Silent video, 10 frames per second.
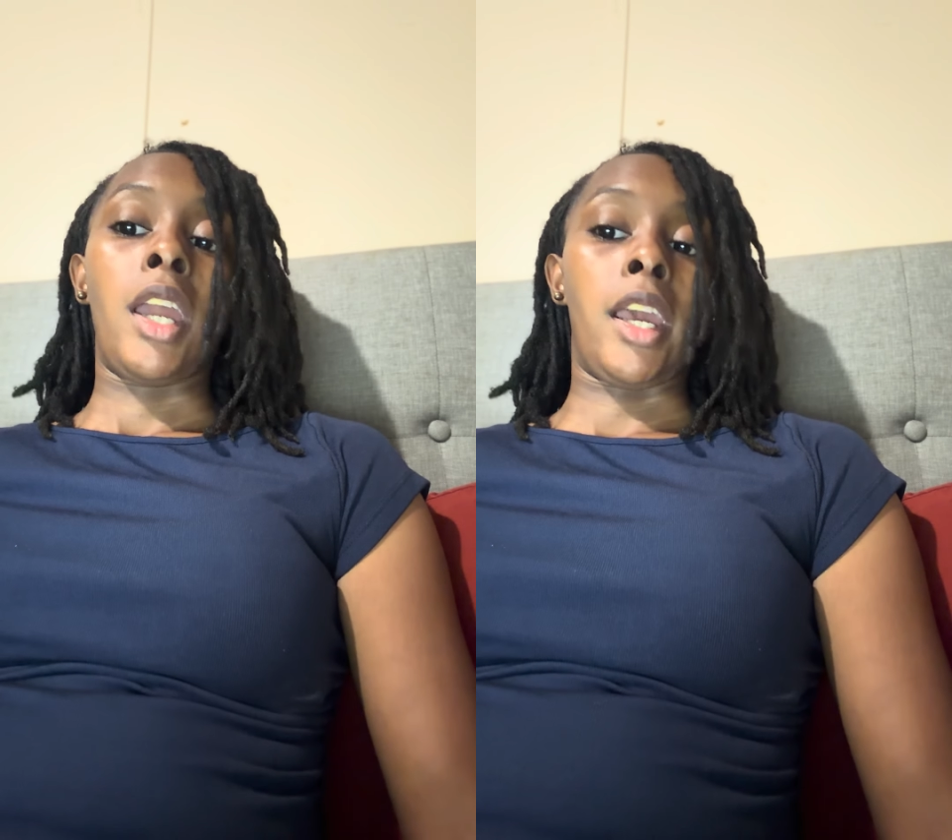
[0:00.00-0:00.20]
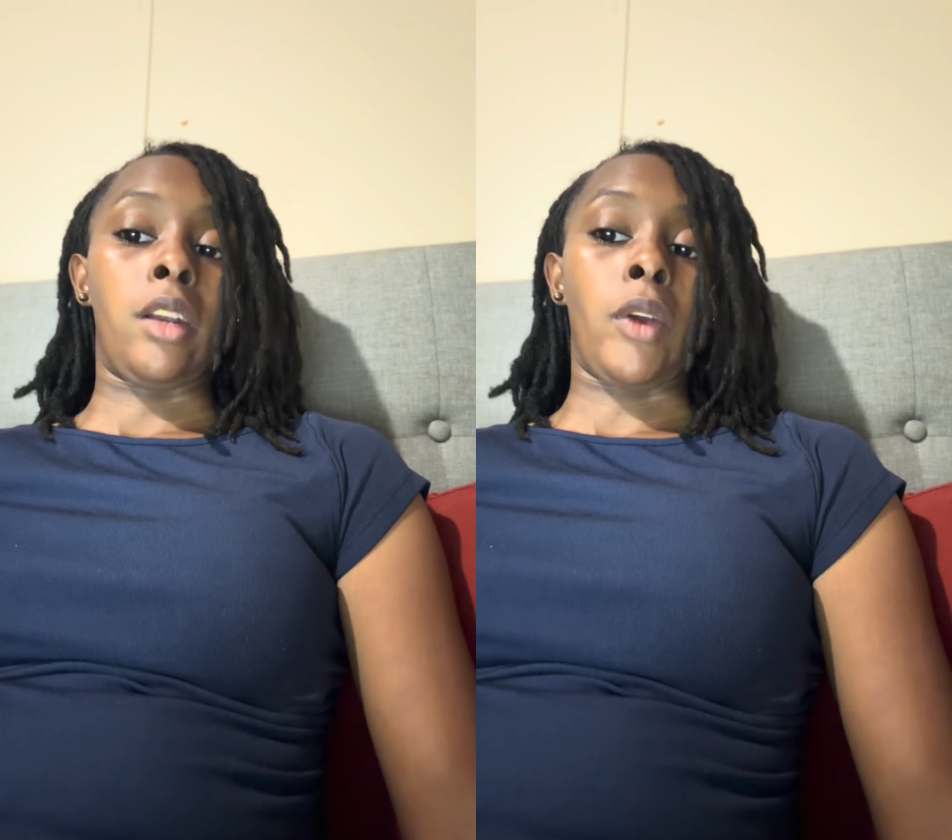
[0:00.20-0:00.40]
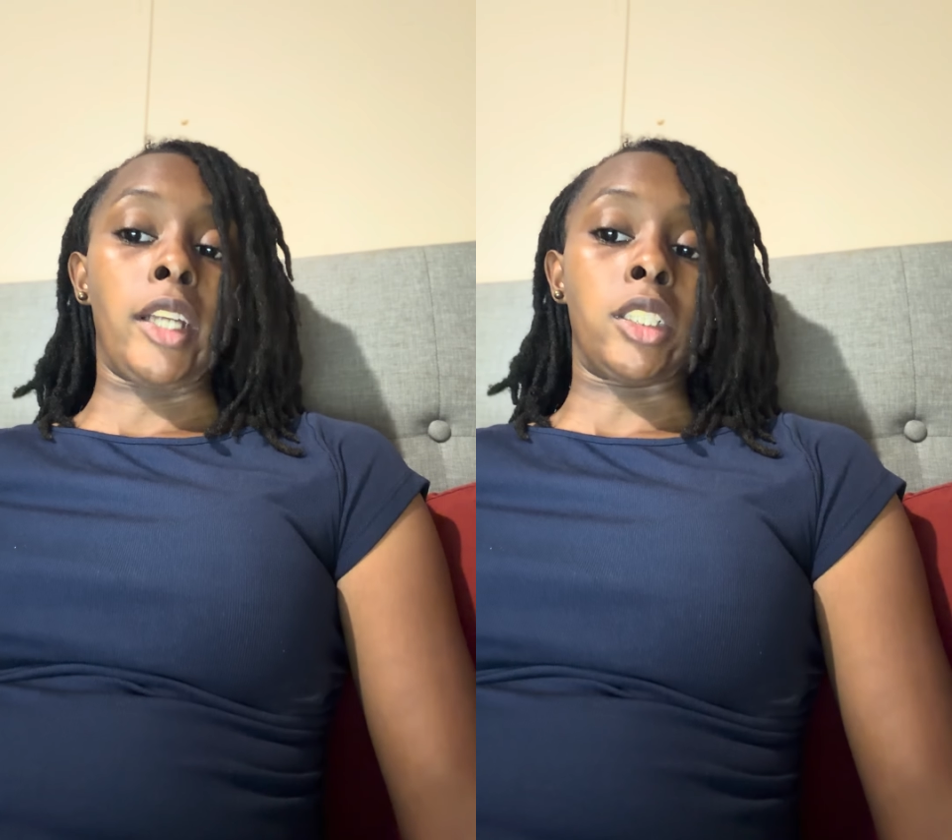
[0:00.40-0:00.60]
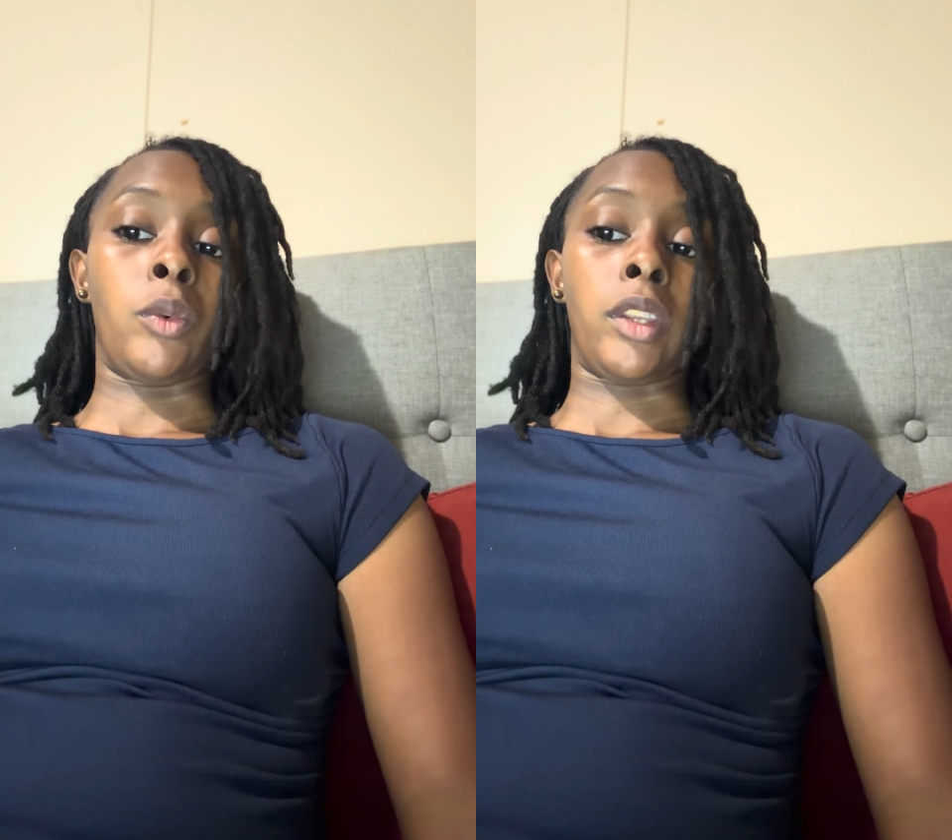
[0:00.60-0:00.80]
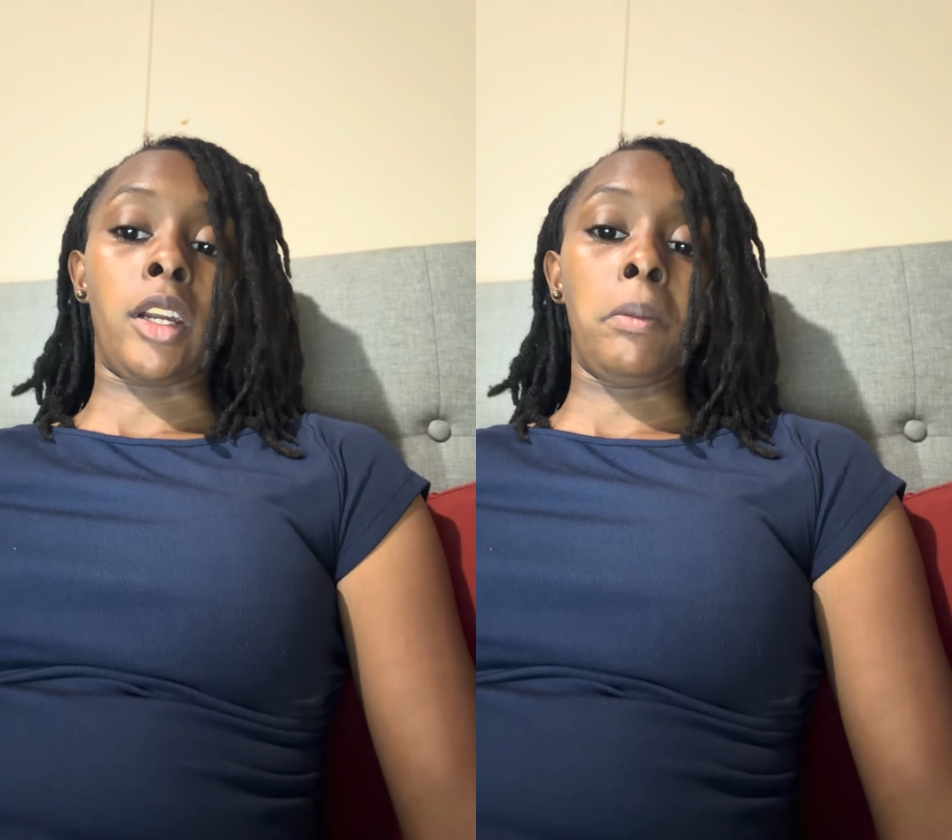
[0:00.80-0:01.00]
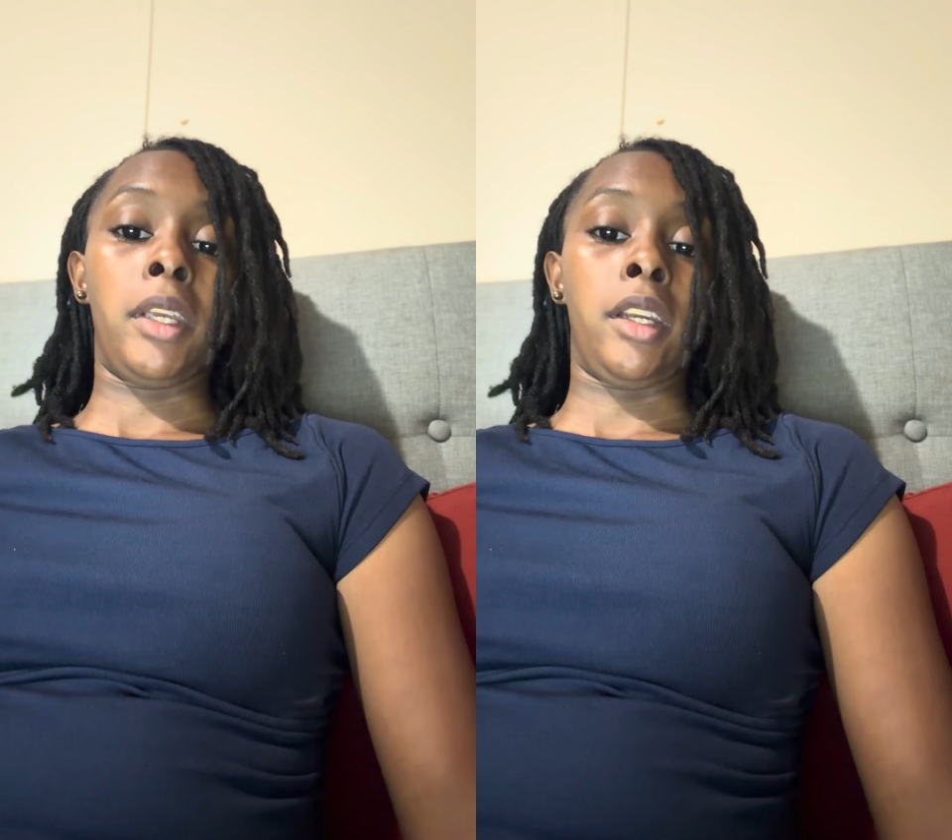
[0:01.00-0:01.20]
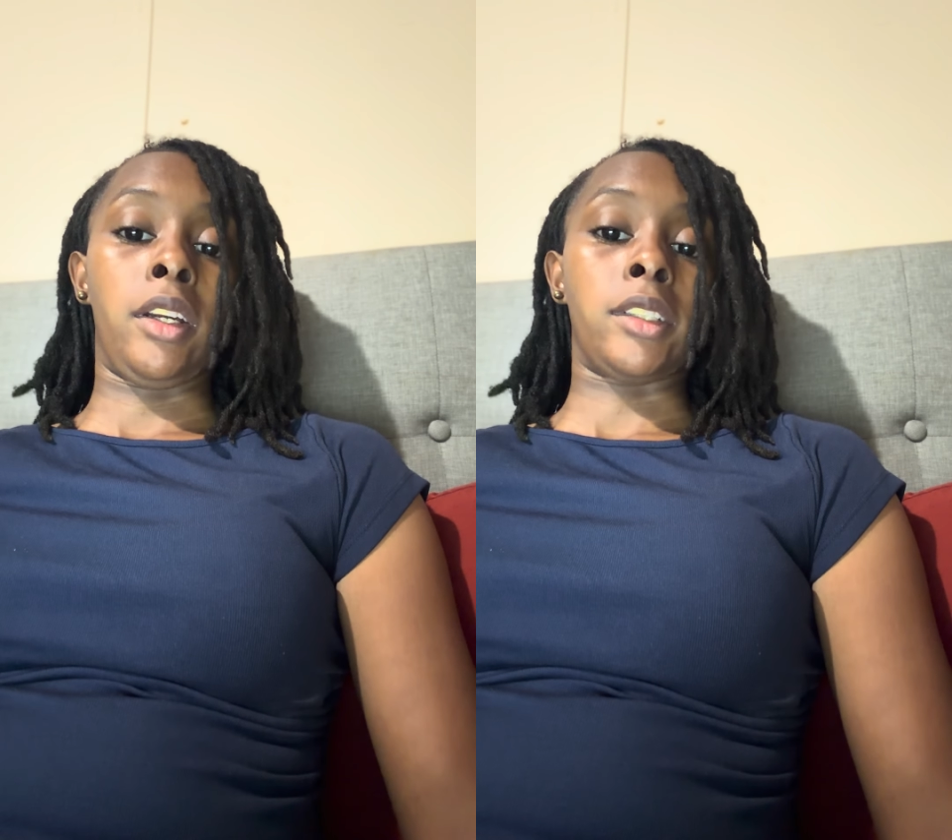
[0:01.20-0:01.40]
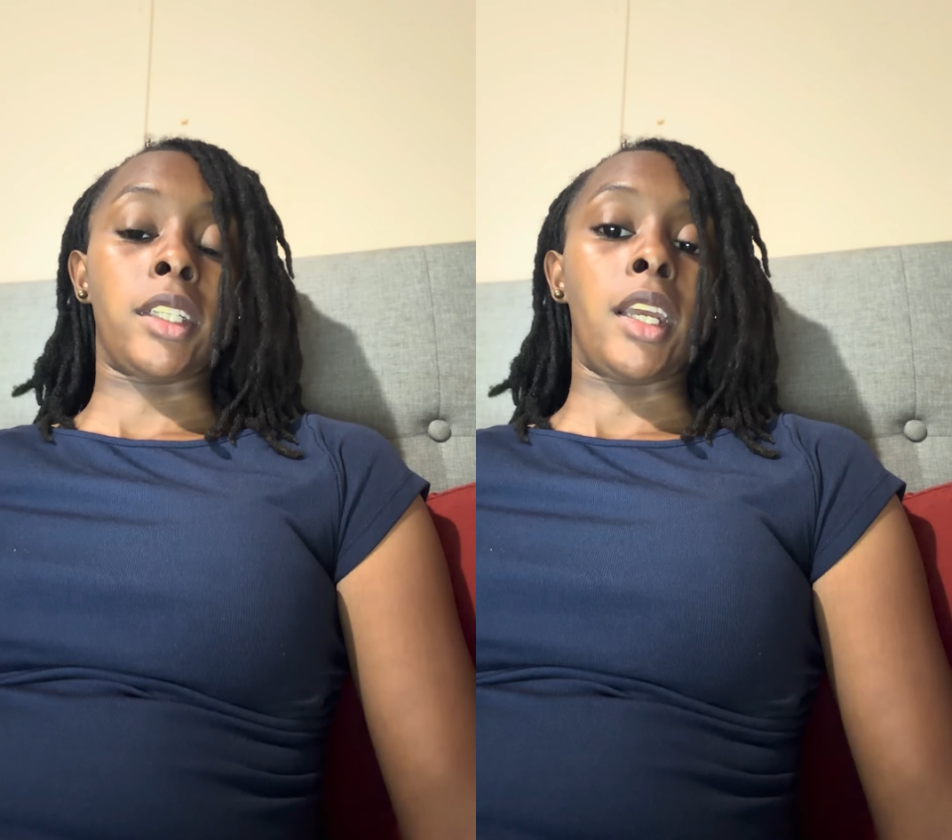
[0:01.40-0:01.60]
interaction with their
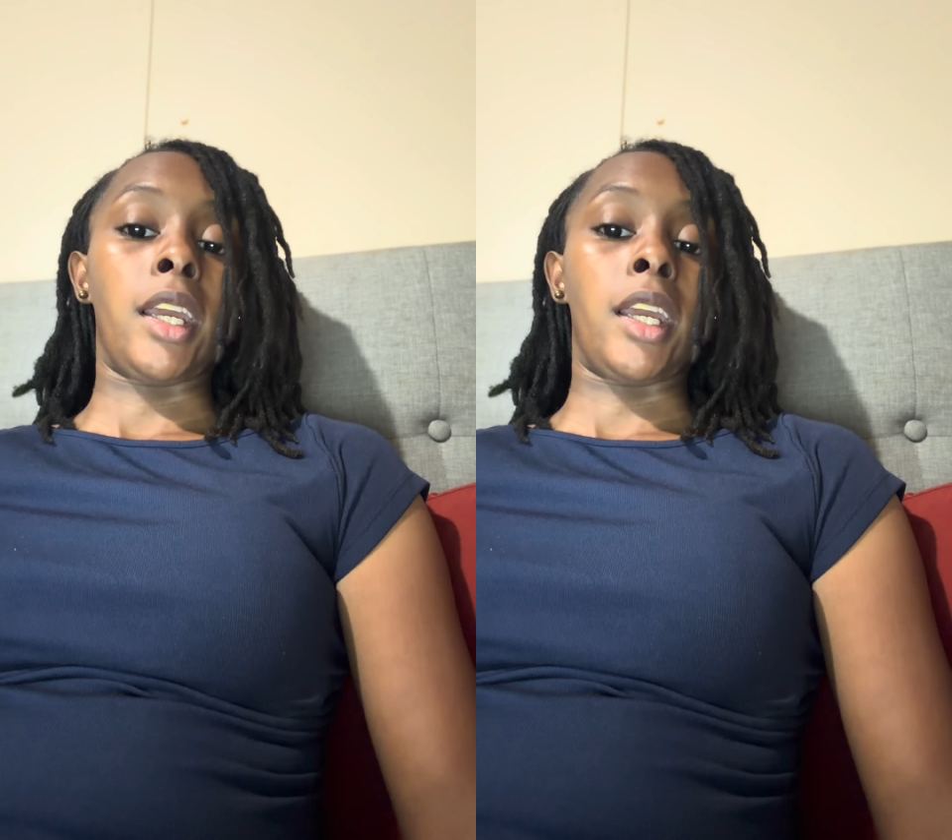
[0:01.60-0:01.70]
peers